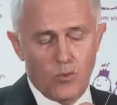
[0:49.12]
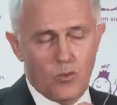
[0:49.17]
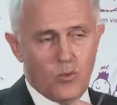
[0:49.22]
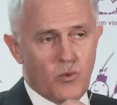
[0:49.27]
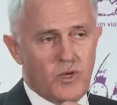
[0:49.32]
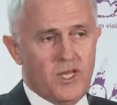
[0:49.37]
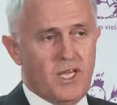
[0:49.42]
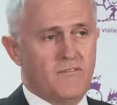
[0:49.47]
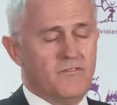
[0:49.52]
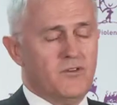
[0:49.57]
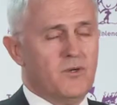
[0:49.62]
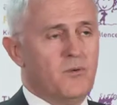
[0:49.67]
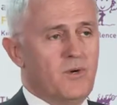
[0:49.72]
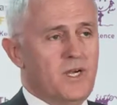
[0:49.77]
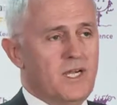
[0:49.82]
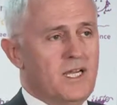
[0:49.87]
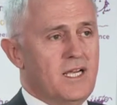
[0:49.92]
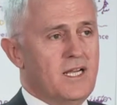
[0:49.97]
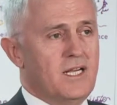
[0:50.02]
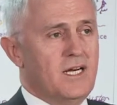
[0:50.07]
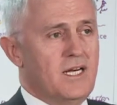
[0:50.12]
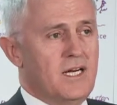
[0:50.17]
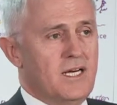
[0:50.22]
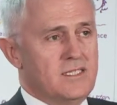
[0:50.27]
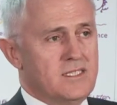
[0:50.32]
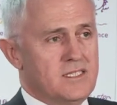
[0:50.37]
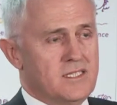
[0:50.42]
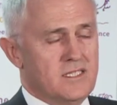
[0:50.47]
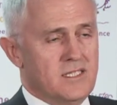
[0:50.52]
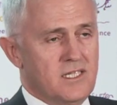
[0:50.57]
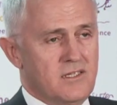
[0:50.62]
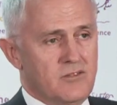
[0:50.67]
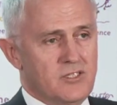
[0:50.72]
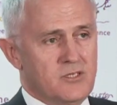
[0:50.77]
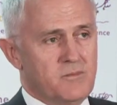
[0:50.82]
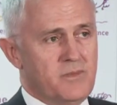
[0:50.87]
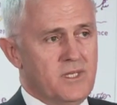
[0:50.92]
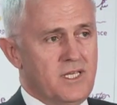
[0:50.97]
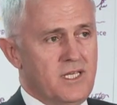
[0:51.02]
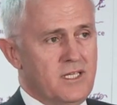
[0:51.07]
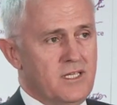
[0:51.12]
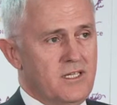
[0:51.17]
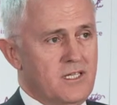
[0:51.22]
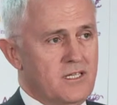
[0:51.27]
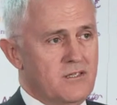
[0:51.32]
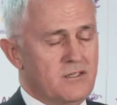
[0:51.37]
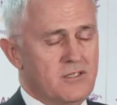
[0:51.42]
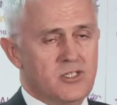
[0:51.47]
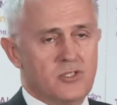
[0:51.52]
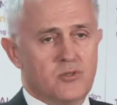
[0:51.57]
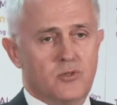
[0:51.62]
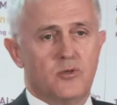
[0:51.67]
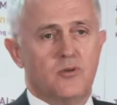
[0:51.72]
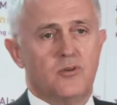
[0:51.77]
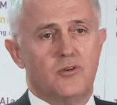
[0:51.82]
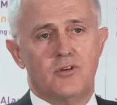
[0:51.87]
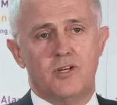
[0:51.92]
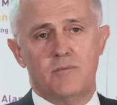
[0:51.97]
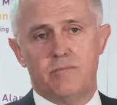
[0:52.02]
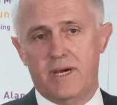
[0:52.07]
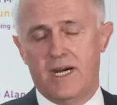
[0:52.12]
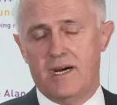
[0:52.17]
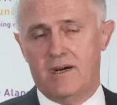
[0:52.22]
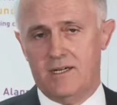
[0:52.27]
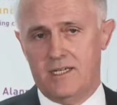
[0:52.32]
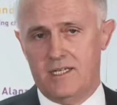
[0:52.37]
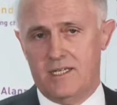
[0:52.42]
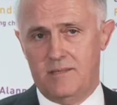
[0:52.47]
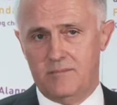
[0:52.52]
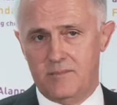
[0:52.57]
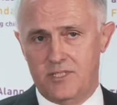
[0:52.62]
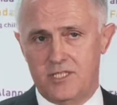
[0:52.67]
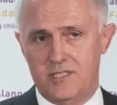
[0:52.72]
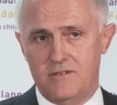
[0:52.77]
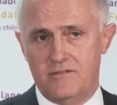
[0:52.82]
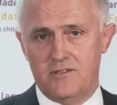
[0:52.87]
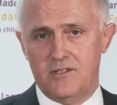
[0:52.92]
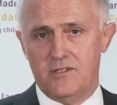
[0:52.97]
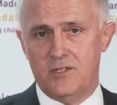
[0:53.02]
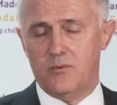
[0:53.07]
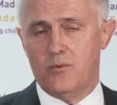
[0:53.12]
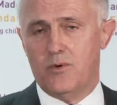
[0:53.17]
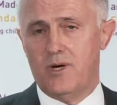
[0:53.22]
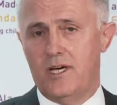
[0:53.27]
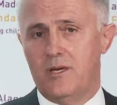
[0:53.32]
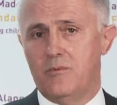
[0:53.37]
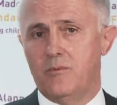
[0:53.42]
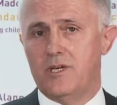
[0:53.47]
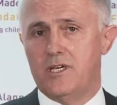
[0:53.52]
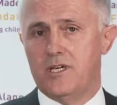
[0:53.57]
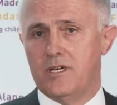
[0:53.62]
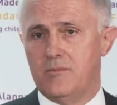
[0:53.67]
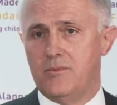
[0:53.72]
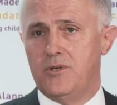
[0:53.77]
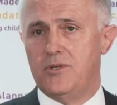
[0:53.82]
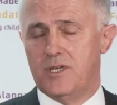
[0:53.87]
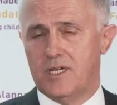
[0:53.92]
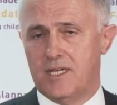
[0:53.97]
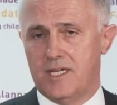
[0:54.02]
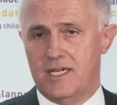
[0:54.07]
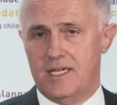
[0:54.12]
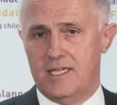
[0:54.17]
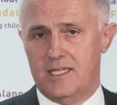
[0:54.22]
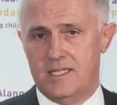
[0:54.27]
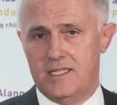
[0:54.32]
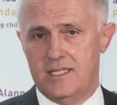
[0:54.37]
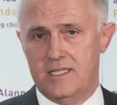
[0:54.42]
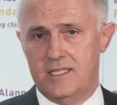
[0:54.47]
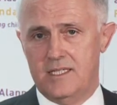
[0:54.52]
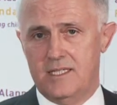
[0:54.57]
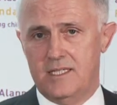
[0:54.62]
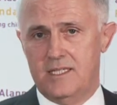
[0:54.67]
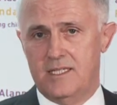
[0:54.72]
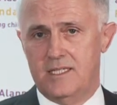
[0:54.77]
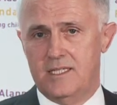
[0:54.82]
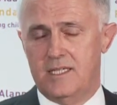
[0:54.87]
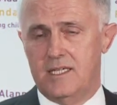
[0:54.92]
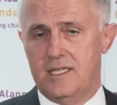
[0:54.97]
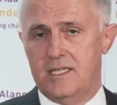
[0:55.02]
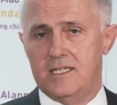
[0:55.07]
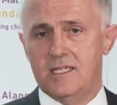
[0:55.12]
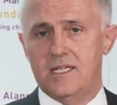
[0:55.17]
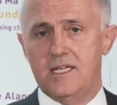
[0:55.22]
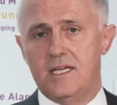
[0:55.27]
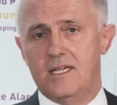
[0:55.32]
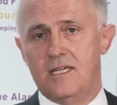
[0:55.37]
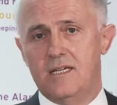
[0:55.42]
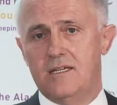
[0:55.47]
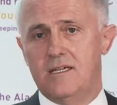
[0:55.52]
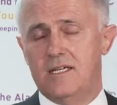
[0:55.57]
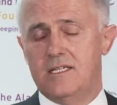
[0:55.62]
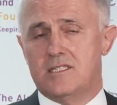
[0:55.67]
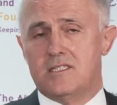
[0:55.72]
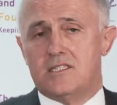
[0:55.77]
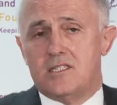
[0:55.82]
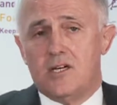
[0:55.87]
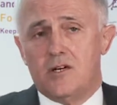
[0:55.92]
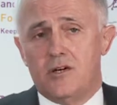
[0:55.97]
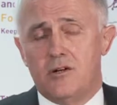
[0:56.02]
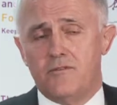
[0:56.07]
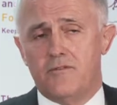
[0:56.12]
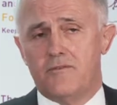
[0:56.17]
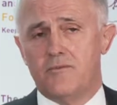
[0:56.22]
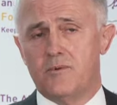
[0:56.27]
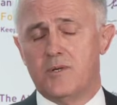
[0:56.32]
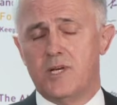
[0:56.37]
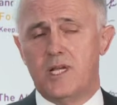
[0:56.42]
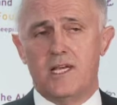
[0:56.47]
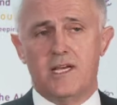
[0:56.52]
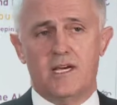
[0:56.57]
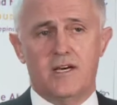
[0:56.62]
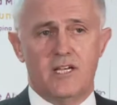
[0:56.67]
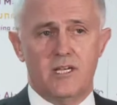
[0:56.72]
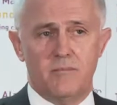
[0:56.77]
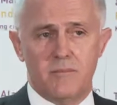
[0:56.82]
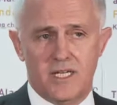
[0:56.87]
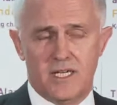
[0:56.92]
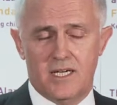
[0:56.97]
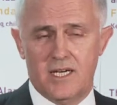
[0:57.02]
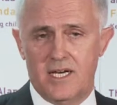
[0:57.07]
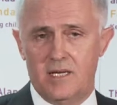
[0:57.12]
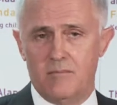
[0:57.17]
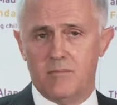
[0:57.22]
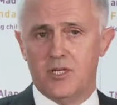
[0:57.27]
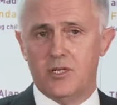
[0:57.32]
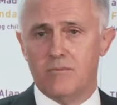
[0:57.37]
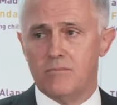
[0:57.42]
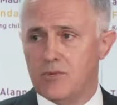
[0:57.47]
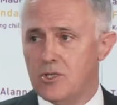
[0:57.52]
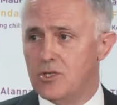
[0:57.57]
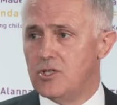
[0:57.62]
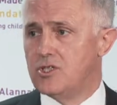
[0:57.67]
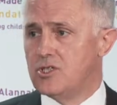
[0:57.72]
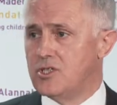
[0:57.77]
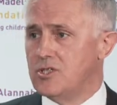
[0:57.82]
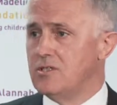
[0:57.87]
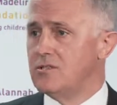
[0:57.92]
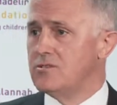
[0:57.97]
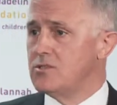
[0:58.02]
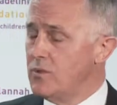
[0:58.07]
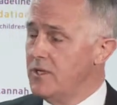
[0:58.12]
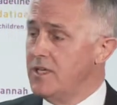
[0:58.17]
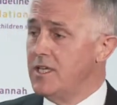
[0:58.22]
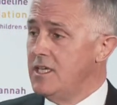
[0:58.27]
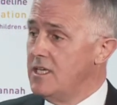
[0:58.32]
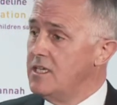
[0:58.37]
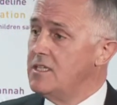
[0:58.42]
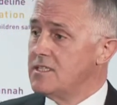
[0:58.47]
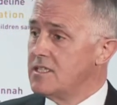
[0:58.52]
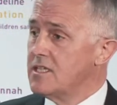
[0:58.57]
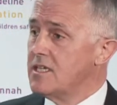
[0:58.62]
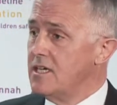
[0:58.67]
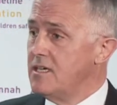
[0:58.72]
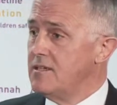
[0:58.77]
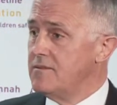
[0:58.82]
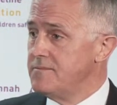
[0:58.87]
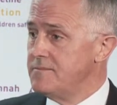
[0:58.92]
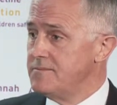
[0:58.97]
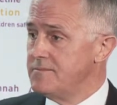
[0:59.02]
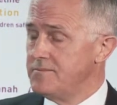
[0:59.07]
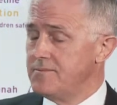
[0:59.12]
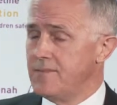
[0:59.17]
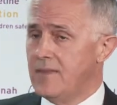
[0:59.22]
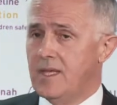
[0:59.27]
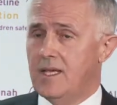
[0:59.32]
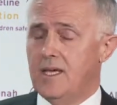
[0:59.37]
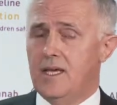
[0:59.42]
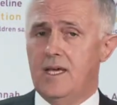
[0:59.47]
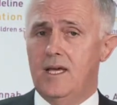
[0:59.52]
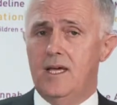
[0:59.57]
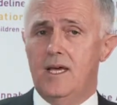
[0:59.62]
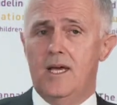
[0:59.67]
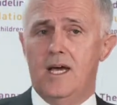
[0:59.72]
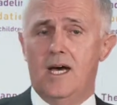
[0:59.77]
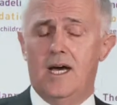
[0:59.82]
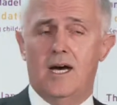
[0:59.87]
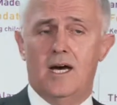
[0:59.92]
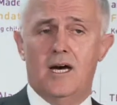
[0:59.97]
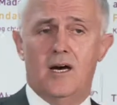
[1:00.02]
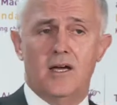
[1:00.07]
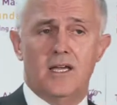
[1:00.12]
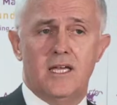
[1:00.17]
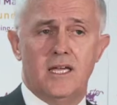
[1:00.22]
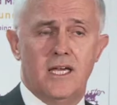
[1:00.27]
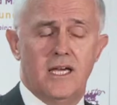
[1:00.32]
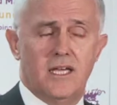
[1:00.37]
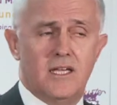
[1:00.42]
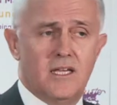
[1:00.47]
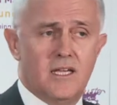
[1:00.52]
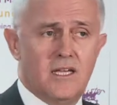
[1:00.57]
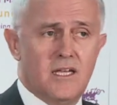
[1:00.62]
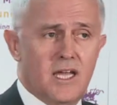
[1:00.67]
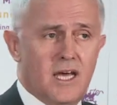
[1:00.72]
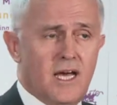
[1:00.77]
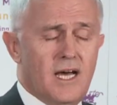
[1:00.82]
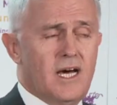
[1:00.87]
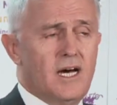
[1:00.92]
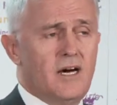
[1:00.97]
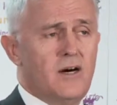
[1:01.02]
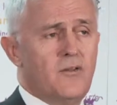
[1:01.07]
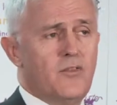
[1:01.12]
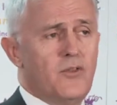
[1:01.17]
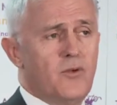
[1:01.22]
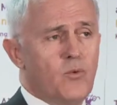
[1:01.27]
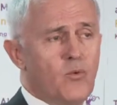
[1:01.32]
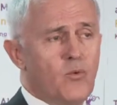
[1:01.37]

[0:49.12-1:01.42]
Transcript: We have to recognise that there has been an extraordinary paradigm shift in the way we communicate. The internet itself really only became commercial 20 years ago. Yet now the